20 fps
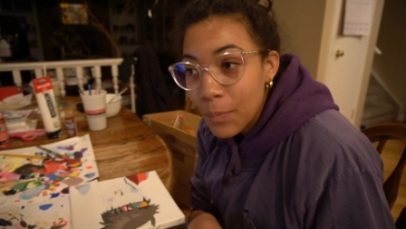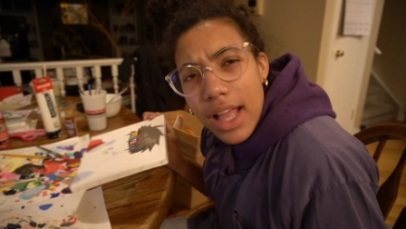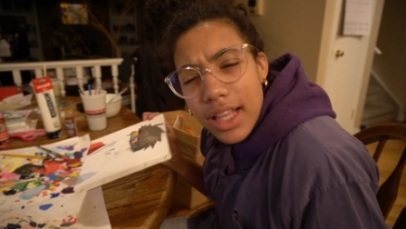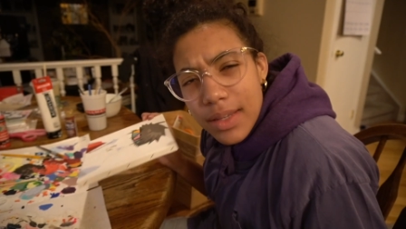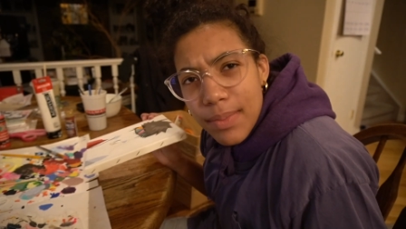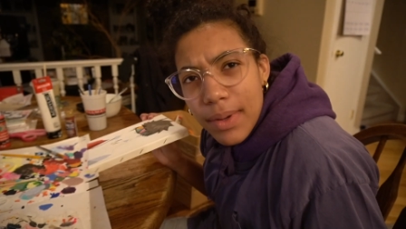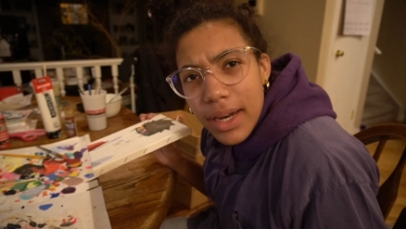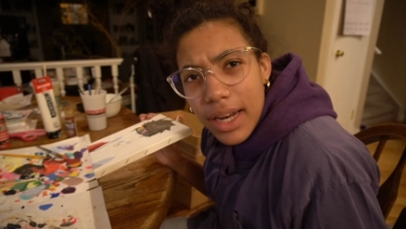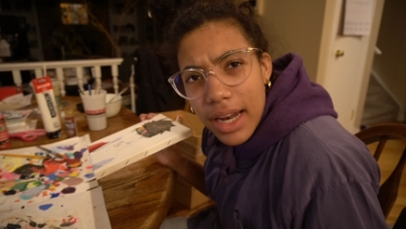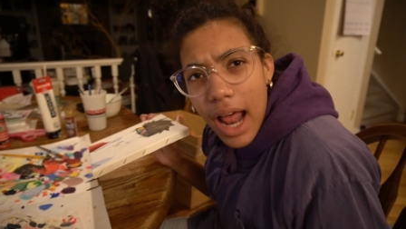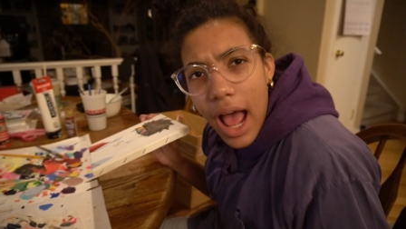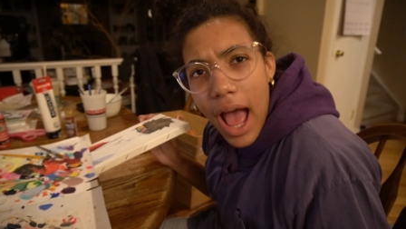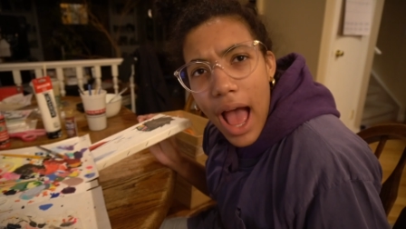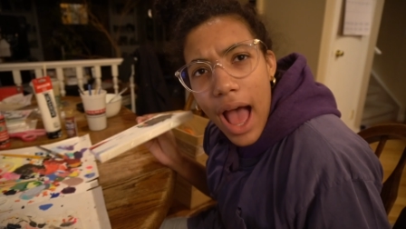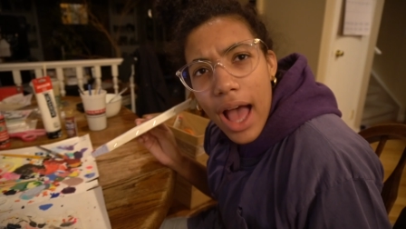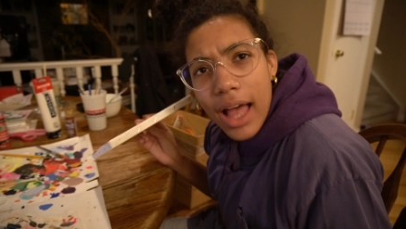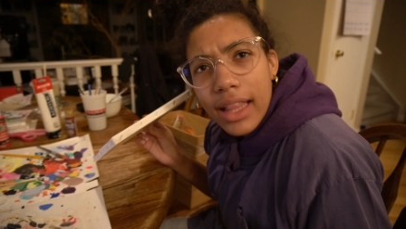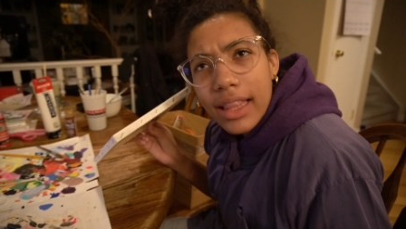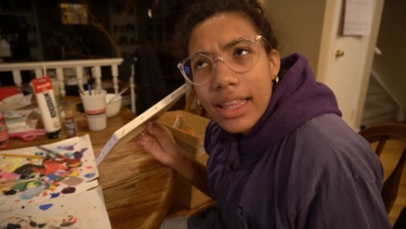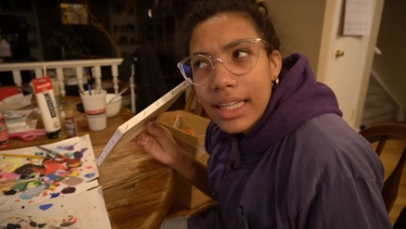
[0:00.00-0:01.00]
It's been
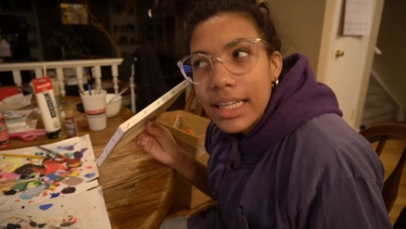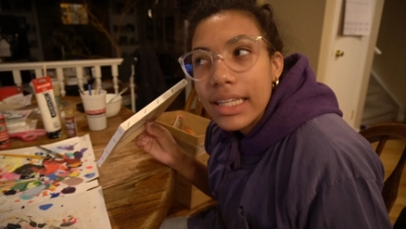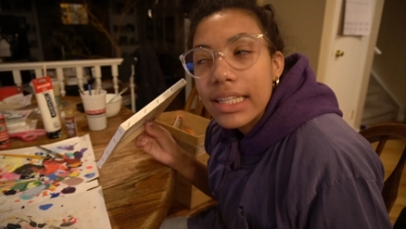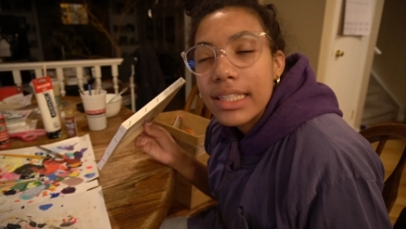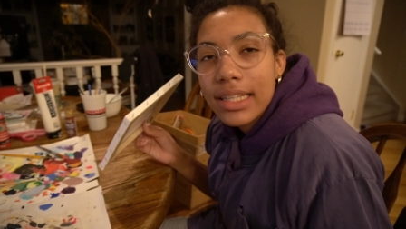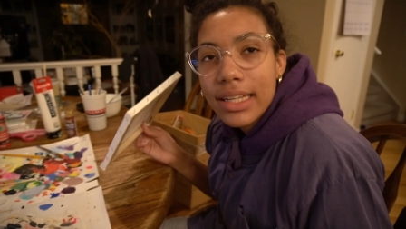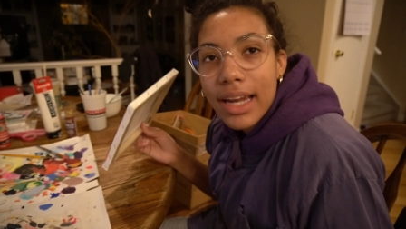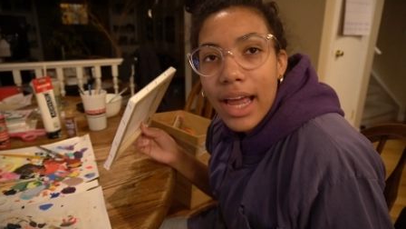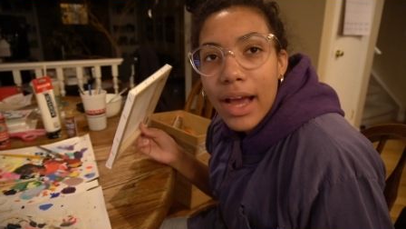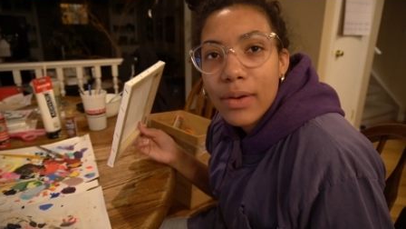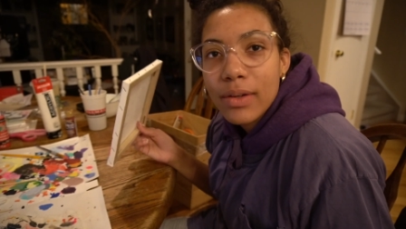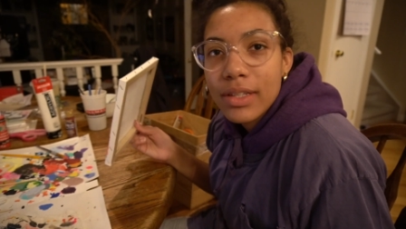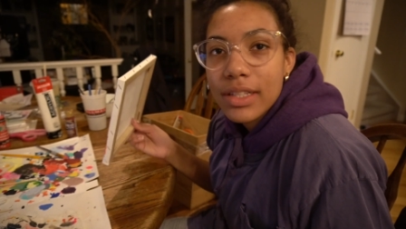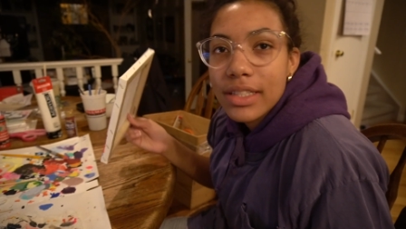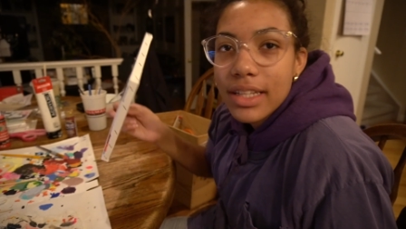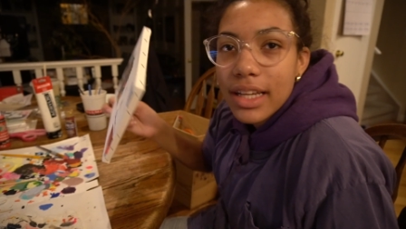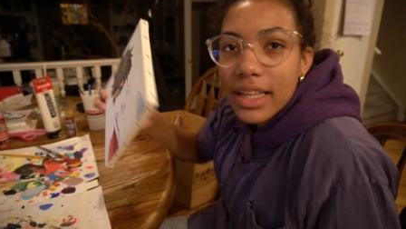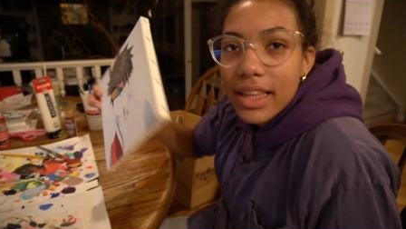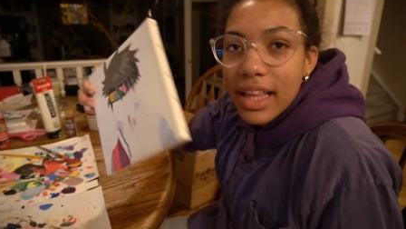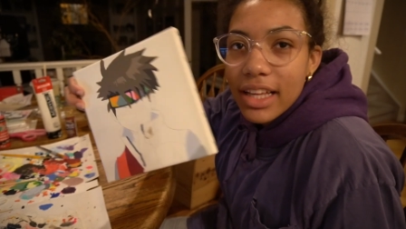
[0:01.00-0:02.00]
at least an hour
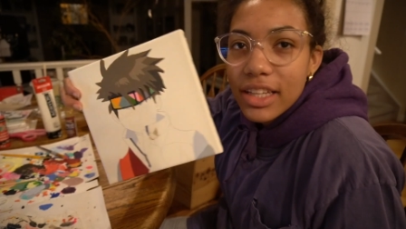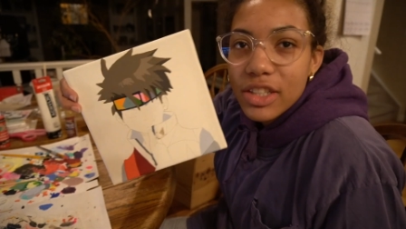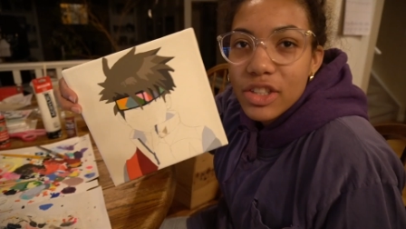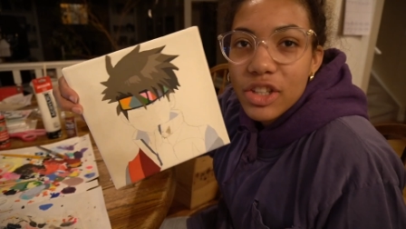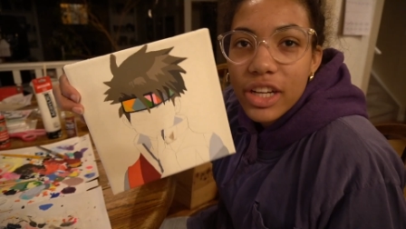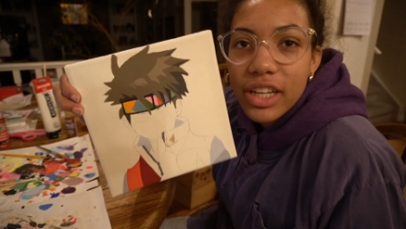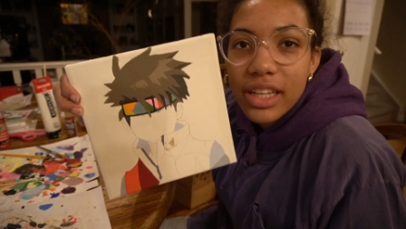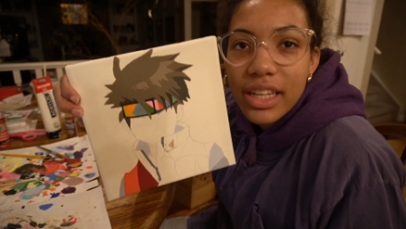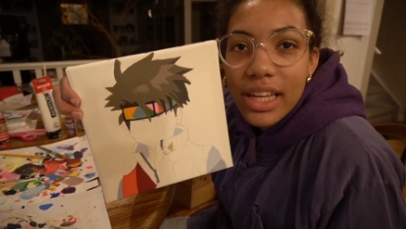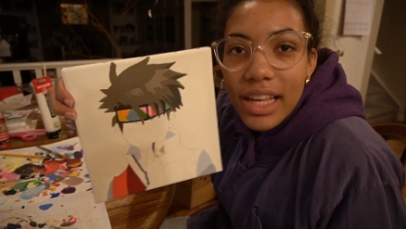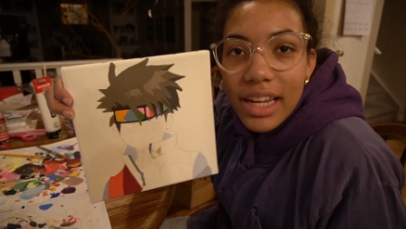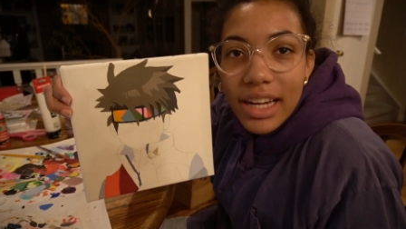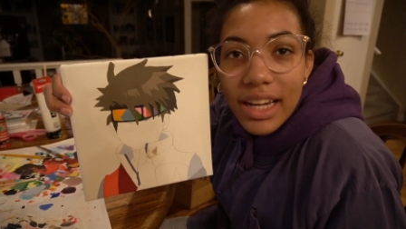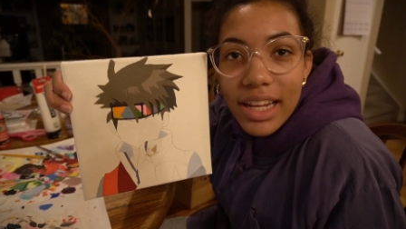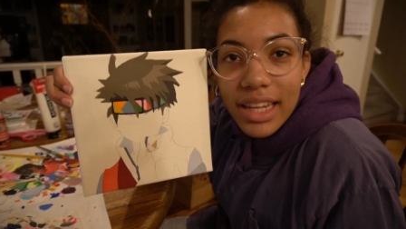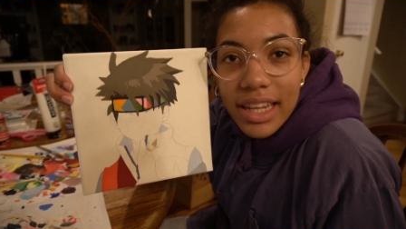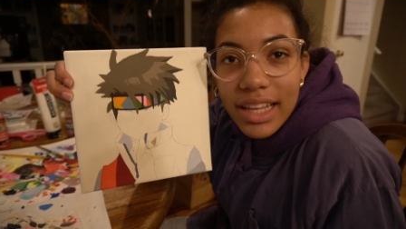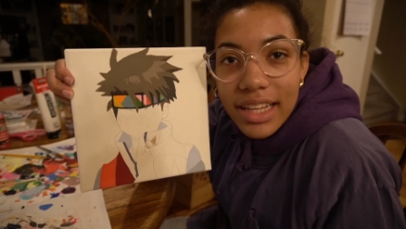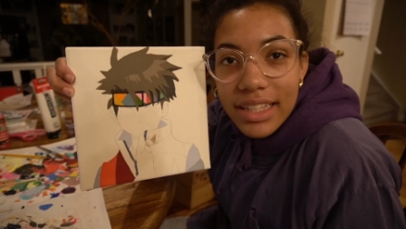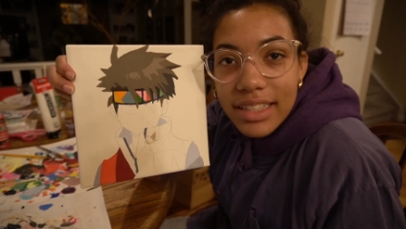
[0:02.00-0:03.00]
since I last checked in,
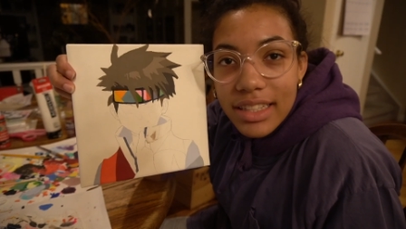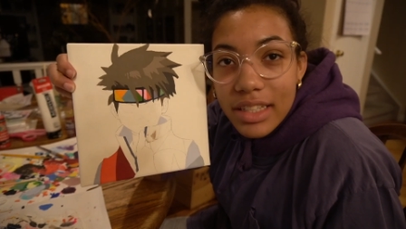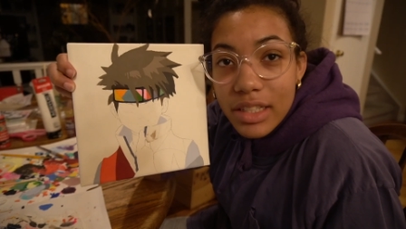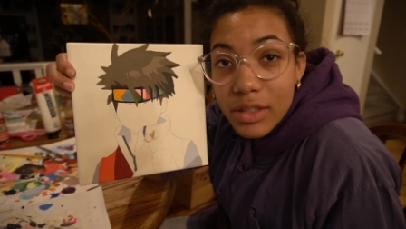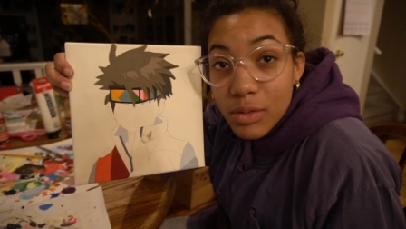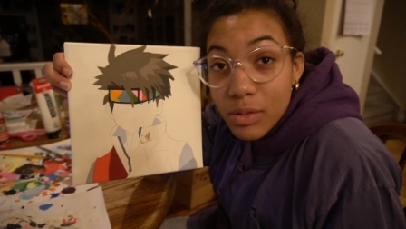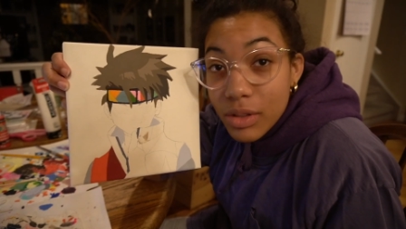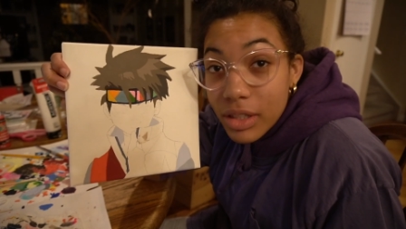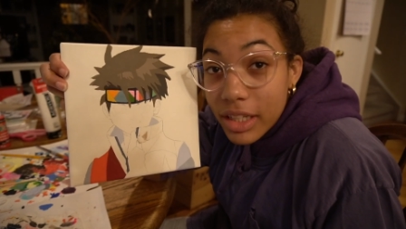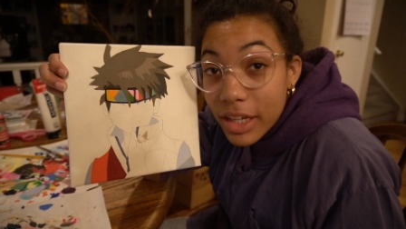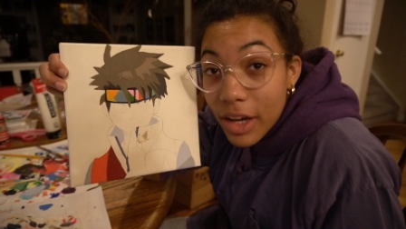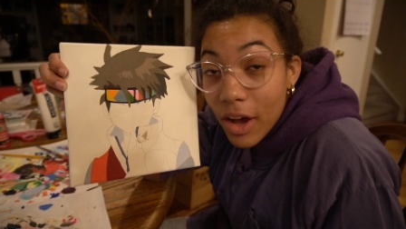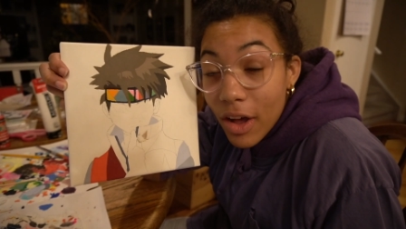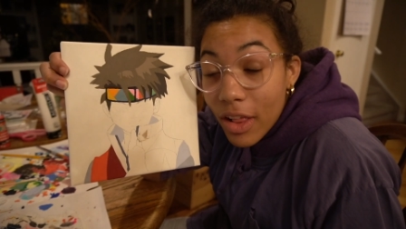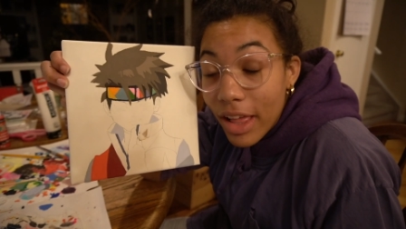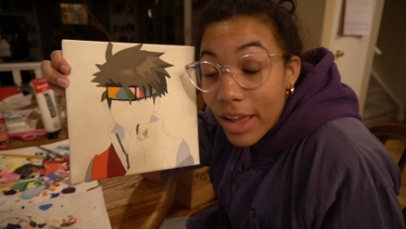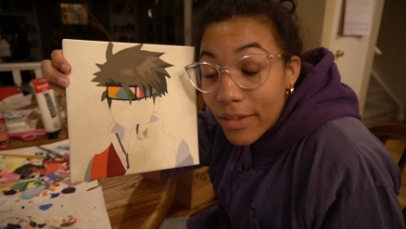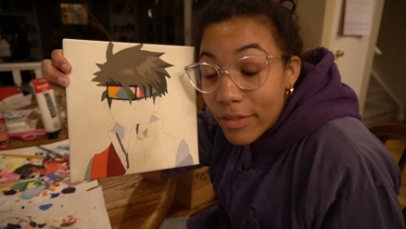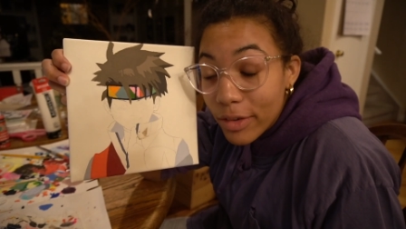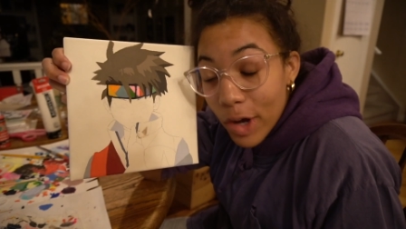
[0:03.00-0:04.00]
and this is really all
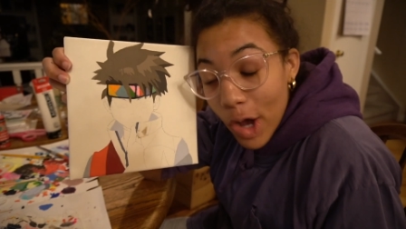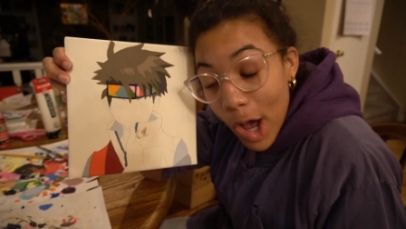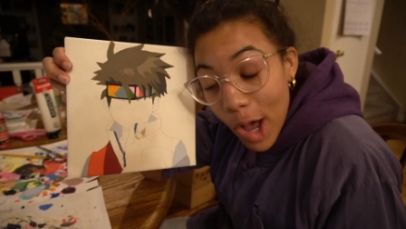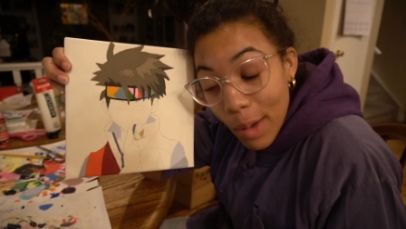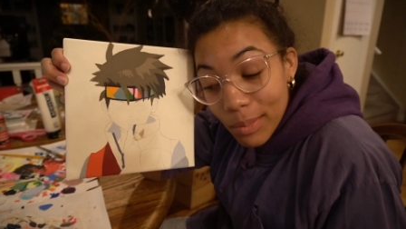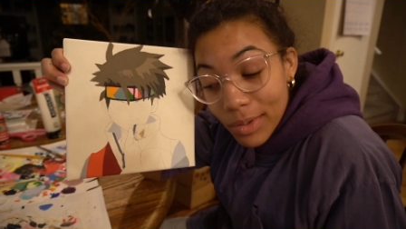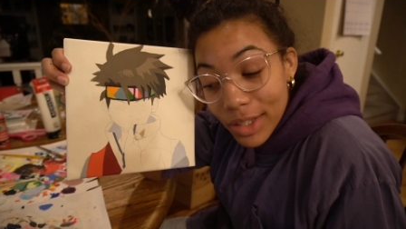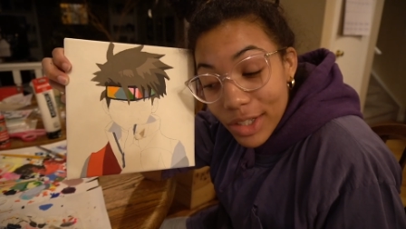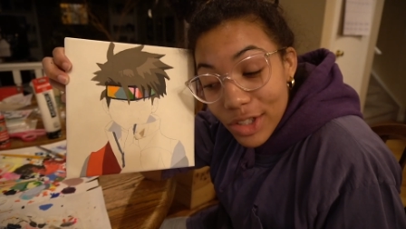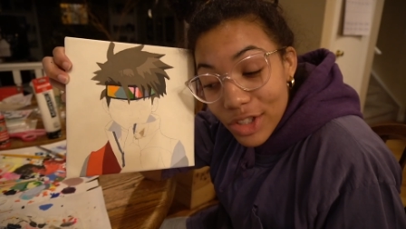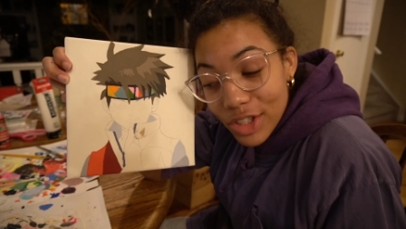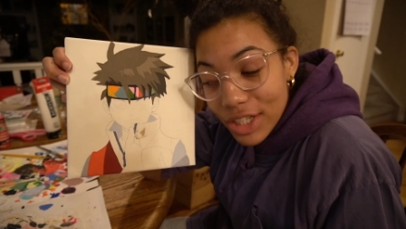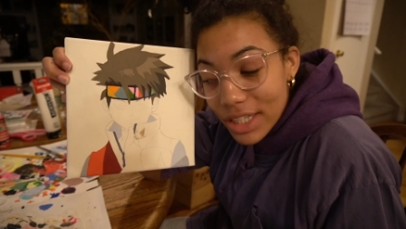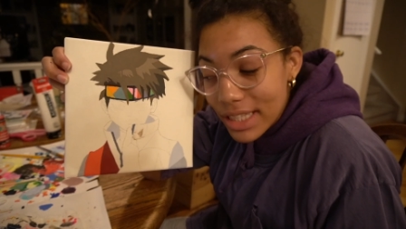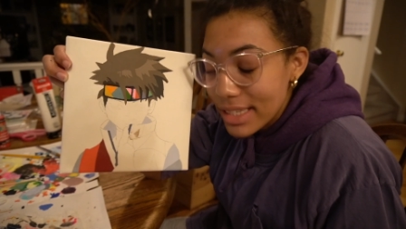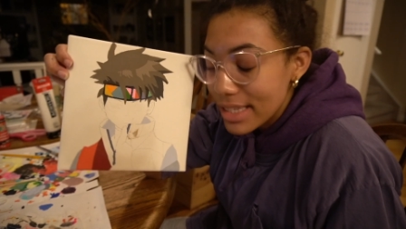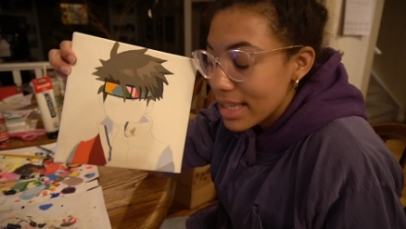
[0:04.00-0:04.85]
I've accomplished since